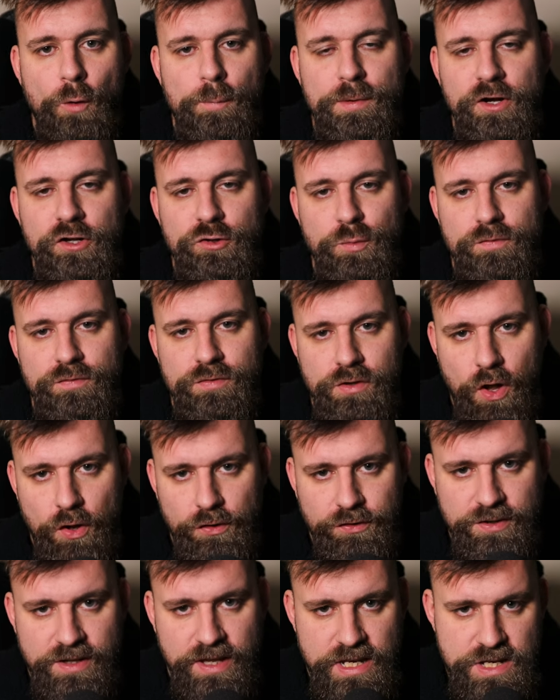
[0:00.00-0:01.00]
because we've
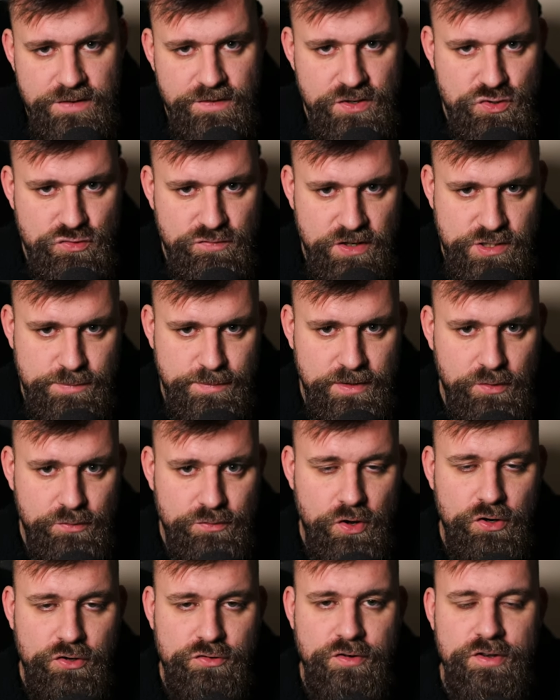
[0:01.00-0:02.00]
lost the individual regimental
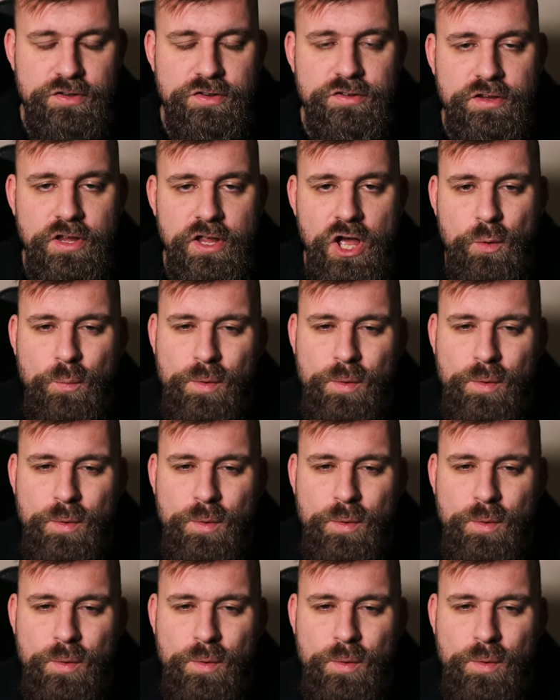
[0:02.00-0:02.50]
doctrines,